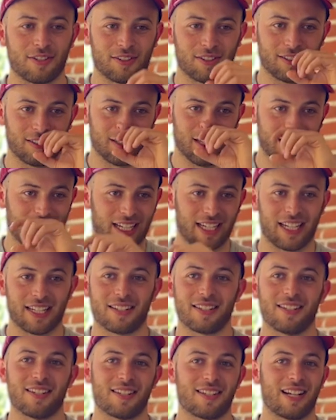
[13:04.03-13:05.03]
and like I get to
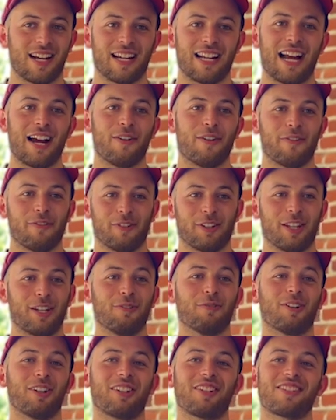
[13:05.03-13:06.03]
decide how everything
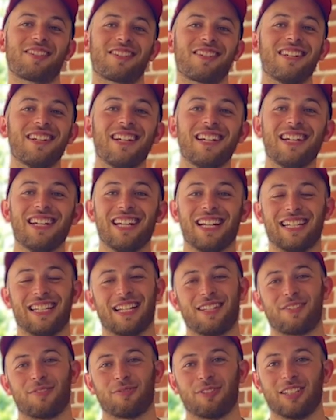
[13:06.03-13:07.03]
works. And
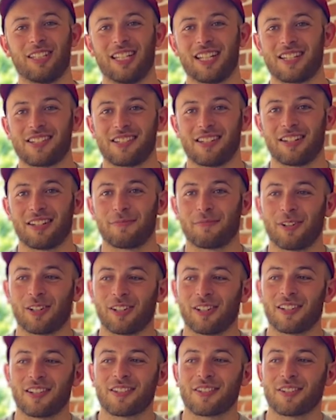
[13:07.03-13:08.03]
that's a really exciting part
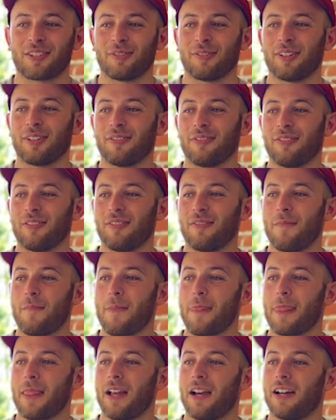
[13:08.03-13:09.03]
of this career.
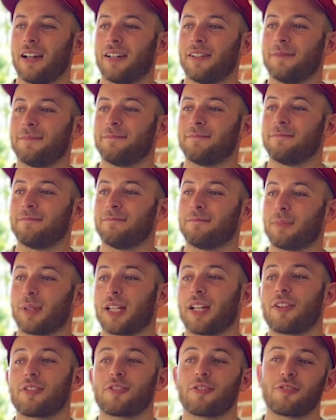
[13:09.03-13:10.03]
But I
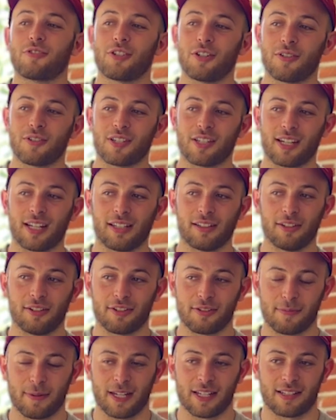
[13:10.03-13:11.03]
also chose St. Luke's
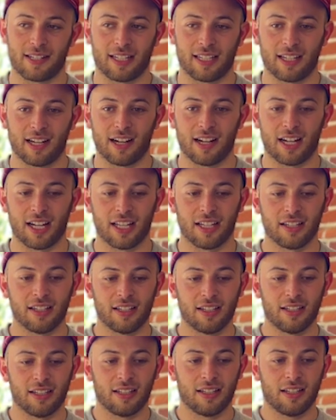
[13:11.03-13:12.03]
because I got
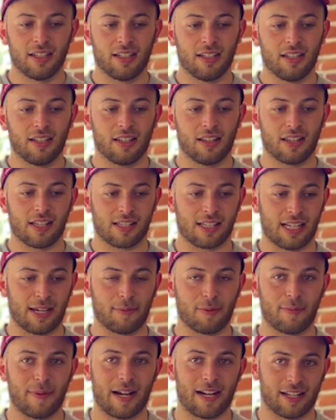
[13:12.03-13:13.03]
the same
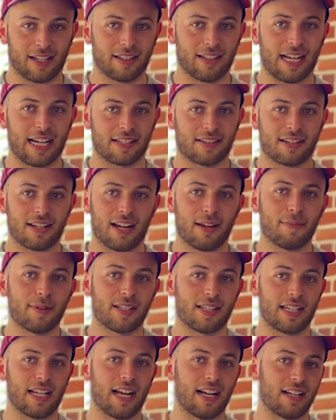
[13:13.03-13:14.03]
amount of class time as
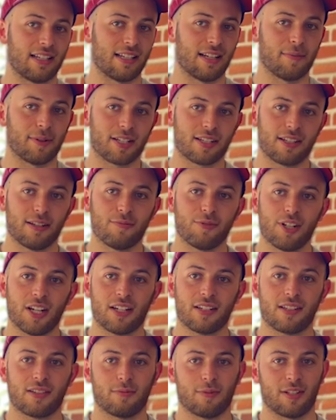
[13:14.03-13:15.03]
the academic
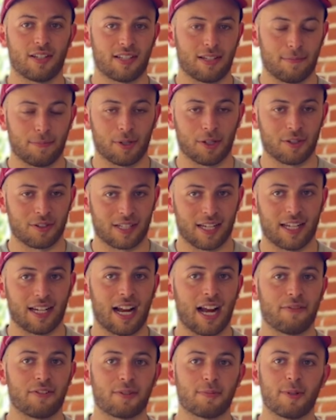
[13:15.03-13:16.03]
subjects, whereas at Burroughs I had
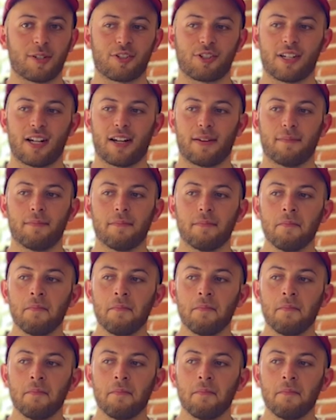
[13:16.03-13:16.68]
half as much time.